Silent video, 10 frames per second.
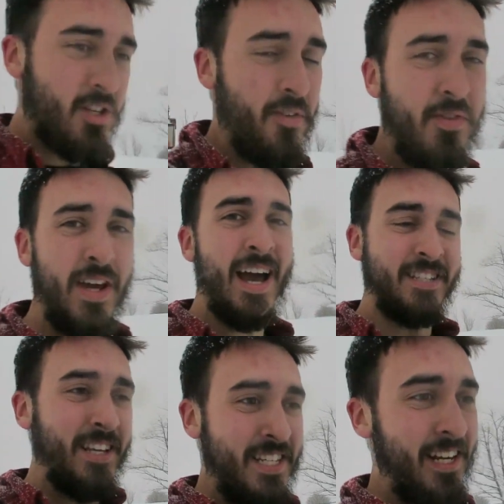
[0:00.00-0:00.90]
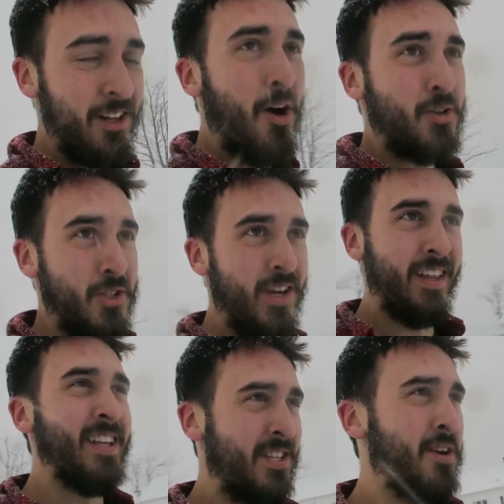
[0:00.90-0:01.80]
So if you guys listen closely,
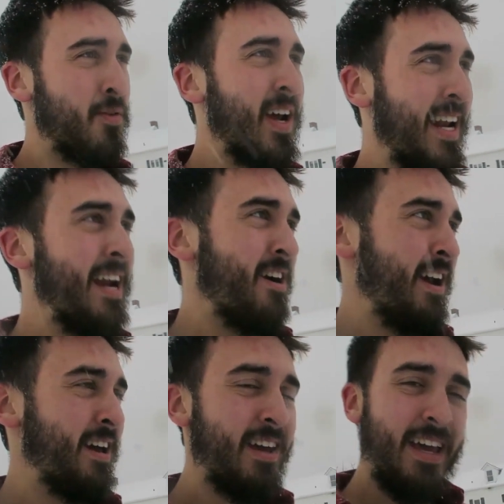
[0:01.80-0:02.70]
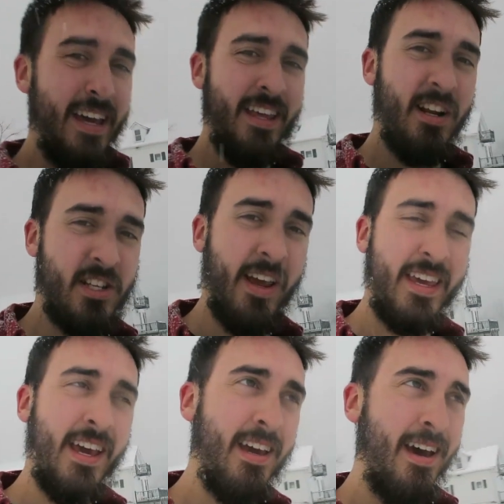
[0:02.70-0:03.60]
let's see if we can hear it. There's like
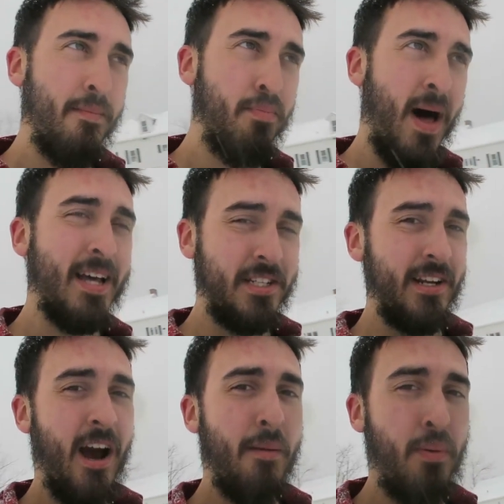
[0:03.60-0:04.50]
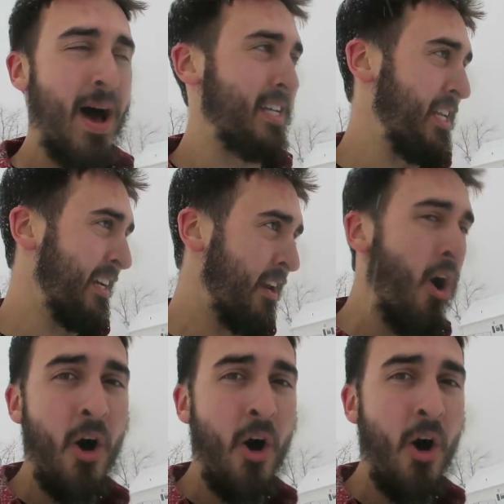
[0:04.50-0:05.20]
a plastic on plastic